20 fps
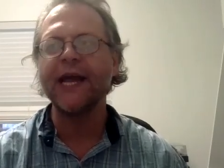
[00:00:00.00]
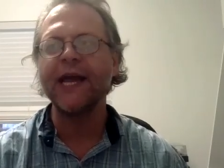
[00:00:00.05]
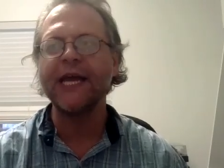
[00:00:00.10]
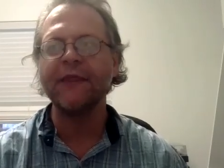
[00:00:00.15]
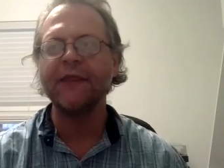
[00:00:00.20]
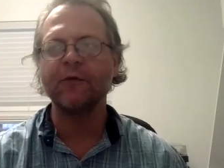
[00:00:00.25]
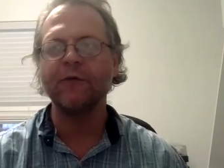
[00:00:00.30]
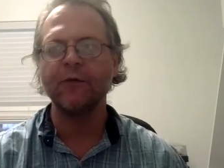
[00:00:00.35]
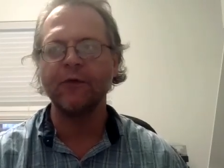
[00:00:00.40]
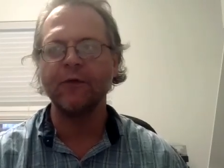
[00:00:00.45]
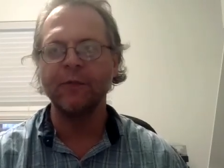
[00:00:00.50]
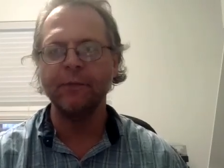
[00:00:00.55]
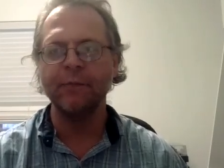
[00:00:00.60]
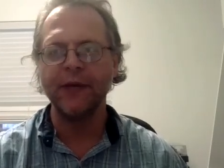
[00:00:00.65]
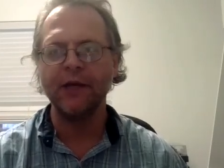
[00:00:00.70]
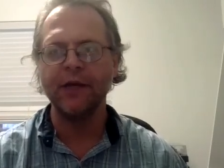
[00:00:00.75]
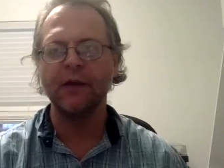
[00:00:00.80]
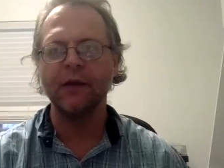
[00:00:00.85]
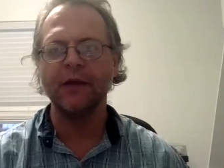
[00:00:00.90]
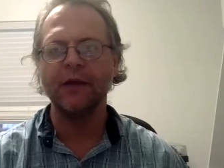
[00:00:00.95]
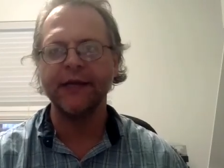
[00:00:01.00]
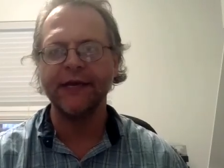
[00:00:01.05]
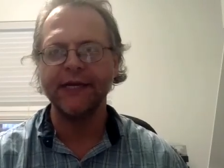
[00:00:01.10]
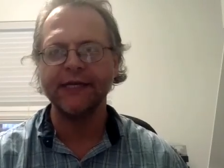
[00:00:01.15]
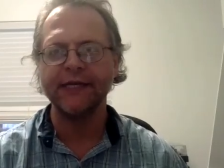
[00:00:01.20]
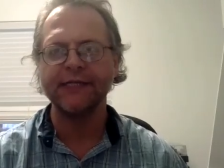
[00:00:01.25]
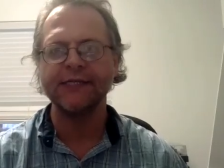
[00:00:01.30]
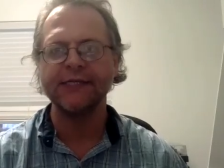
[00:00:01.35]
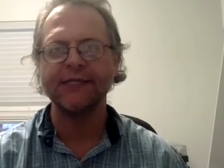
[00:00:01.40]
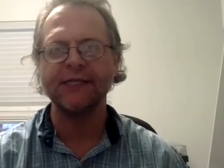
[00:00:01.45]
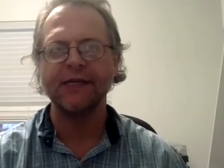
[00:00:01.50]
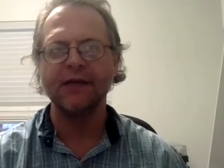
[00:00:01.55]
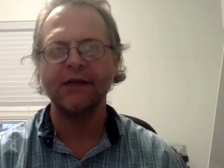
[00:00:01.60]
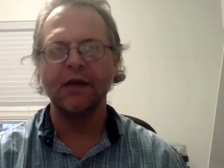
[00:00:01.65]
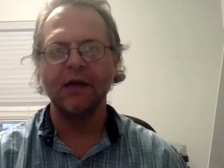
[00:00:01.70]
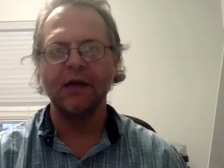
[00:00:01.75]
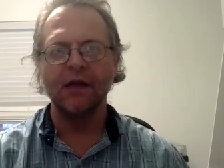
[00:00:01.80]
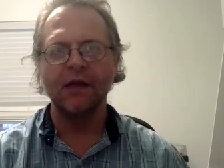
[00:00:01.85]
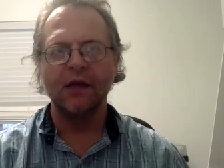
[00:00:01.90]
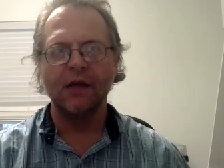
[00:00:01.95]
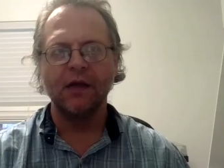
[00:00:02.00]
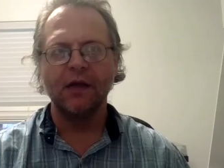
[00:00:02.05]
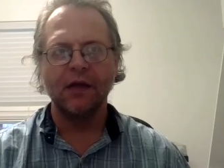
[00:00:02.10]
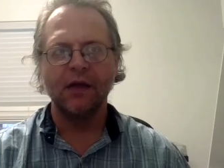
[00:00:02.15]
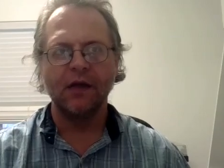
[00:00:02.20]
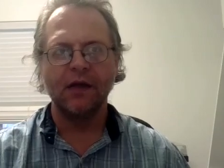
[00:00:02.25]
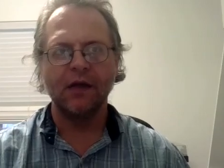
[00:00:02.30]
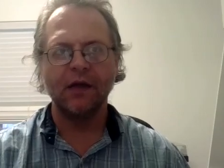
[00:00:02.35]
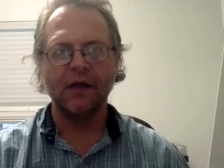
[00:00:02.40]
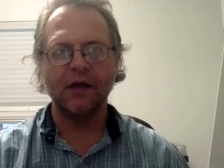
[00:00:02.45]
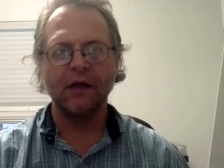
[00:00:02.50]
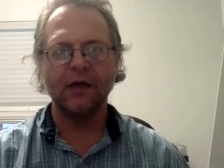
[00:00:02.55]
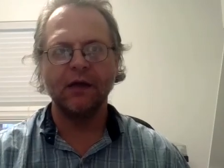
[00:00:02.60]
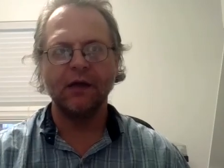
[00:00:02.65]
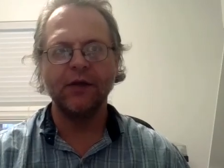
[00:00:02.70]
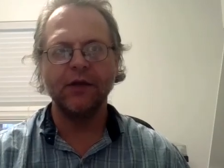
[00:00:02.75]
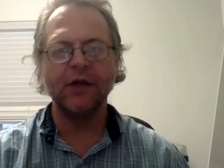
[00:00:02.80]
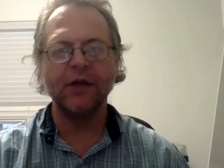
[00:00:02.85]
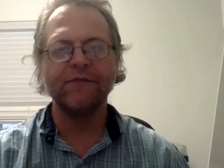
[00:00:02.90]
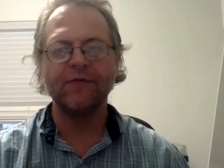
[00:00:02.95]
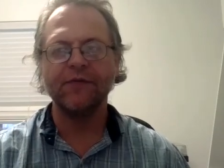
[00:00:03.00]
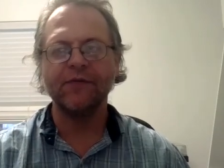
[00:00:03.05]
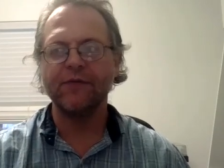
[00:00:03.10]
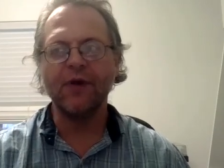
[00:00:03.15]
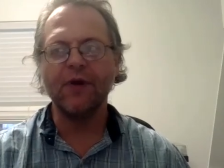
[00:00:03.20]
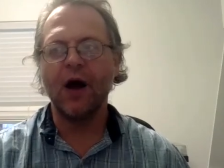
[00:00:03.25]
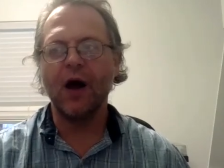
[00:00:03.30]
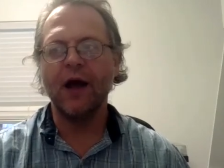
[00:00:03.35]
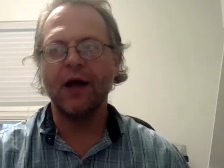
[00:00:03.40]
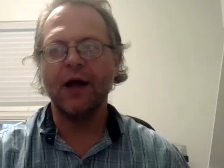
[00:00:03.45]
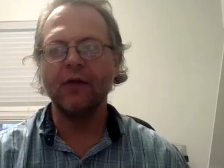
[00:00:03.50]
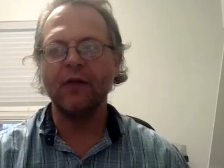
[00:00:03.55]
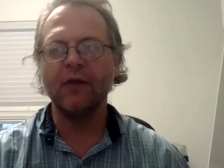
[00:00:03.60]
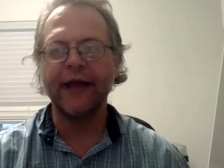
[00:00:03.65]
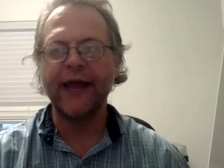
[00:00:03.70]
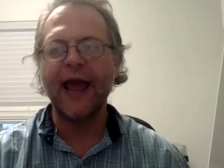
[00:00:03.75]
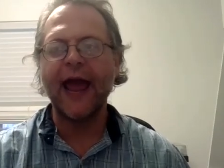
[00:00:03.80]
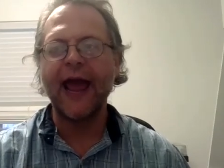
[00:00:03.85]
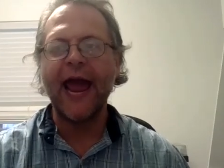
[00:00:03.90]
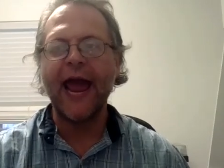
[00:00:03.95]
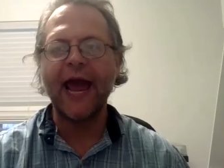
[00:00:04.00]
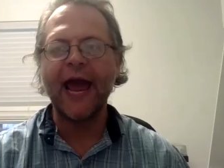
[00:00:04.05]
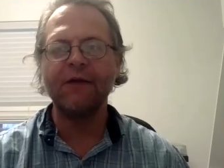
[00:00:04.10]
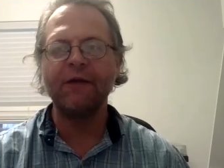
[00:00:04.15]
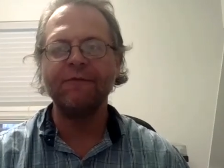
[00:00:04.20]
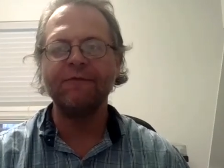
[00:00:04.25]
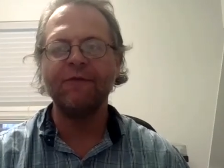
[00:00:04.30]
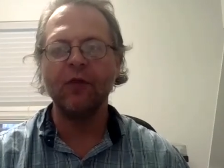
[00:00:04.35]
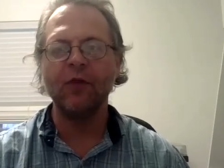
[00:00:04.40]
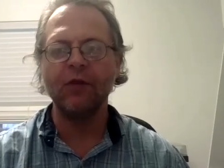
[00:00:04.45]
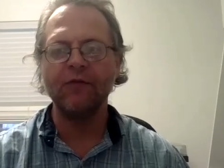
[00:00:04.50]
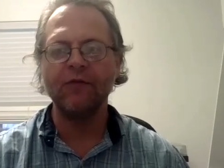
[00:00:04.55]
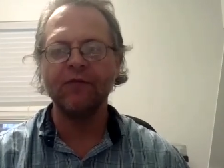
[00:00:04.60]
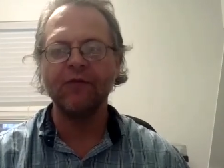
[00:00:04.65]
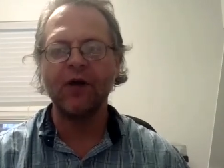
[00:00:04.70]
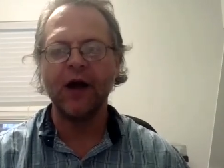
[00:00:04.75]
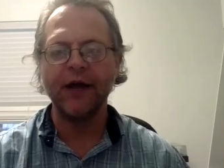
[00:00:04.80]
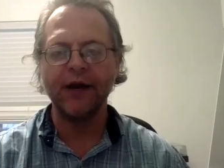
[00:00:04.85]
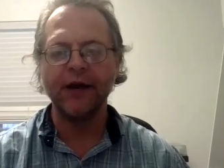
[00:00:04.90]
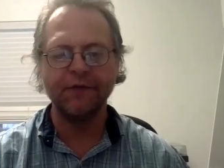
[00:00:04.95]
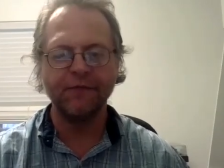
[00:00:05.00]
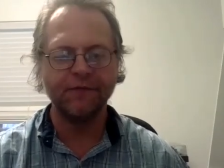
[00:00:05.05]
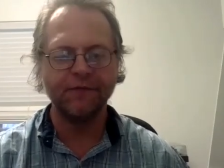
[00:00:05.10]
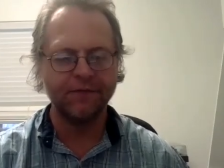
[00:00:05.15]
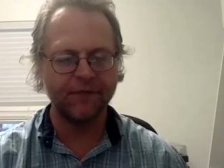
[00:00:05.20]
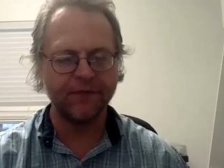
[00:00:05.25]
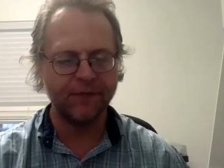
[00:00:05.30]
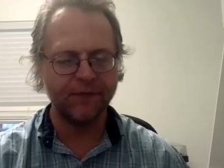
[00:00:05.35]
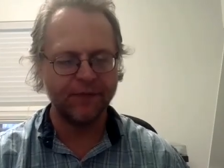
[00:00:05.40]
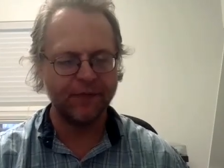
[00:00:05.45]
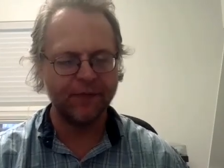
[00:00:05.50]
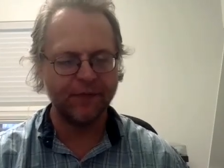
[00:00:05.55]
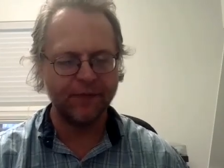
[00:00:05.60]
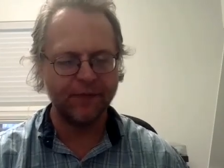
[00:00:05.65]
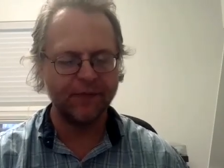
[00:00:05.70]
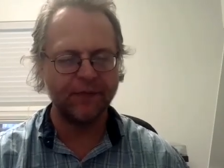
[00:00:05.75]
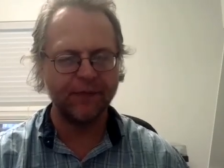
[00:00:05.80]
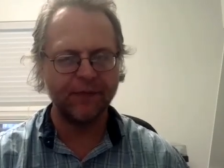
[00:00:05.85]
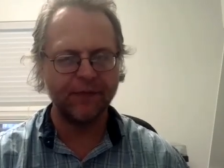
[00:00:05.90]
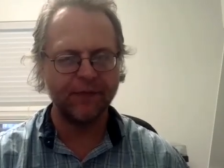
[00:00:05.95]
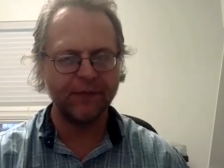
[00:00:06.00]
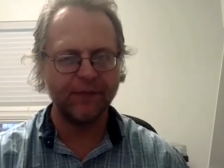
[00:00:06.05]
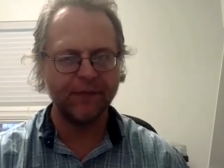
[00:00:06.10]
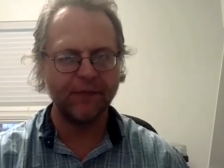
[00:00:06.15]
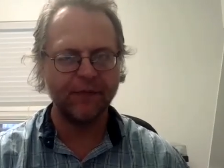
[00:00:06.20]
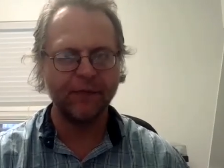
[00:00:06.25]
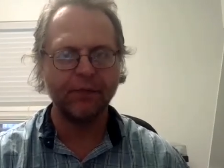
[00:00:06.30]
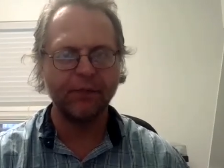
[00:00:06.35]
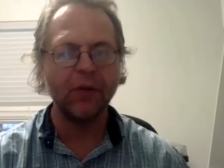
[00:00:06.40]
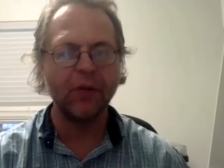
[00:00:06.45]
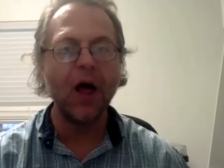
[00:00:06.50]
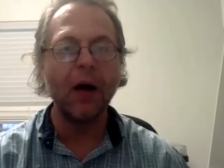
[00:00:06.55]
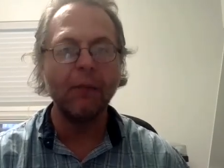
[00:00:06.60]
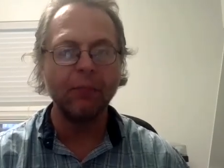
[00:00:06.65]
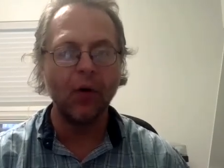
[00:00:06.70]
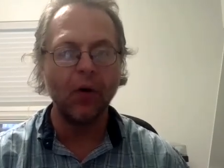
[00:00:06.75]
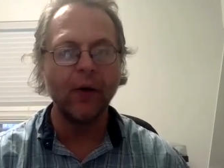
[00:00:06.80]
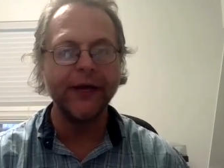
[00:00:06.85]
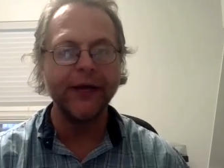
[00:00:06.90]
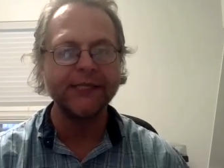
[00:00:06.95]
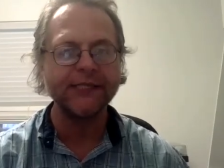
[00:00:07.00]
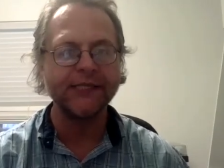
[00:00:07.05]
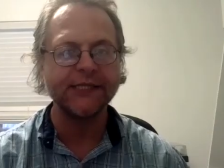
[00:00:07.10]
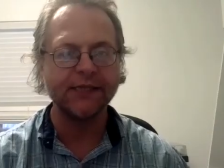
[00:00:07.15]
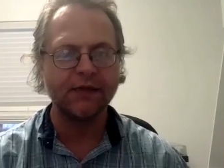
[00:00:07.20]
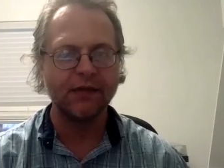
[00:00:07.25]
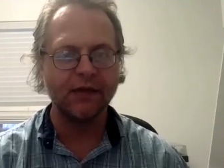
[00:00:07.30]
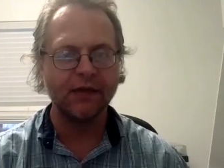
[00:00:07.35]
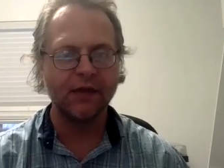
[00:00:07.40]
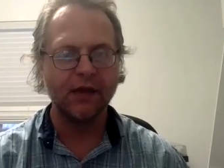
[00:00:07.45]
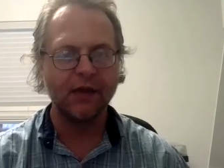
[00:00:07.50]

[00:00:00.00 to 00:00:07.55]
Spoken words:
I get through the middle is you've got like a handful of kind of plot points